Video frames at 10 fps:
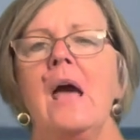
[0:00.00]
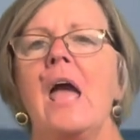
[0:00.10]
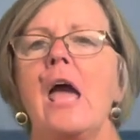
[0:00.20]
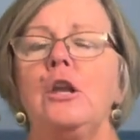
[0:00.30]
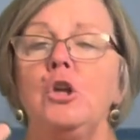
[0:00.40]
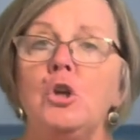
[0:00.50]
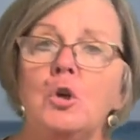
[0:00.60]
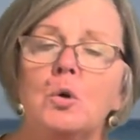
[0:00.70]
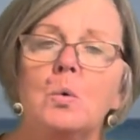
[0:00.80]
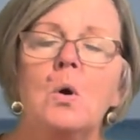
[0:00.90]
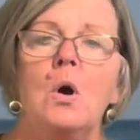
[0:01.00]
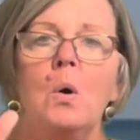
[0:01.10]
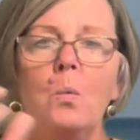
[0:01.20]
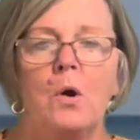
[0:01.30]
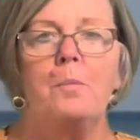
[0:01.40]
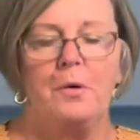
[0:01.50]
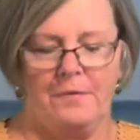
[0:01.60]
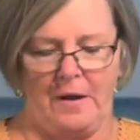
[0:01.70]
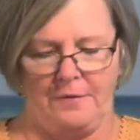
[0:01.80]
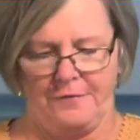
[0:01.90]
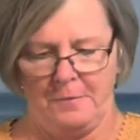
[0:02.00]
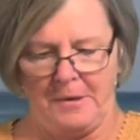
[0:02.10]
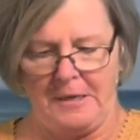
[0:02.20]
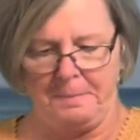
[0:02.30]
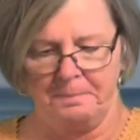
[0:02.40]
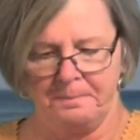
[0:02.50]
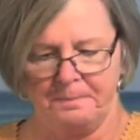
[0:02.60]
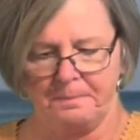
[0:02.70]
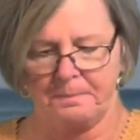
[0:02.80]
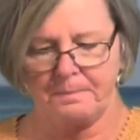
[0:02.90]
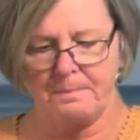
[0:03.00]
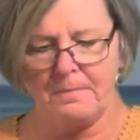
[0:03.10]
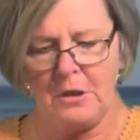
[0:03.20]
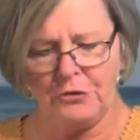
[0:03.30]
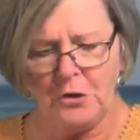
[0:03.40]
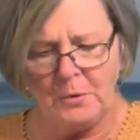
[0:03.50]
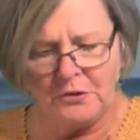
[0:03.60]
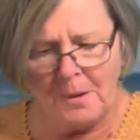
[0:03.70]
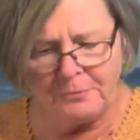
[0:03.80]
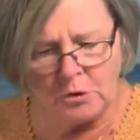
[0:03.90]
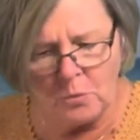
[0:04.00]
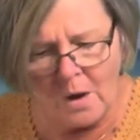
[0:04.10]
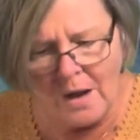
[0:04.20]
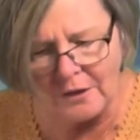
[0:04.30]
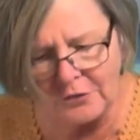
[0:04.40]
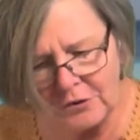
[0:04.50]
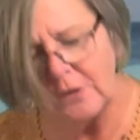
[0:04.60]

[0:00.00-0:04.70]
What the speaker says: and you will provide for me. So it's up to us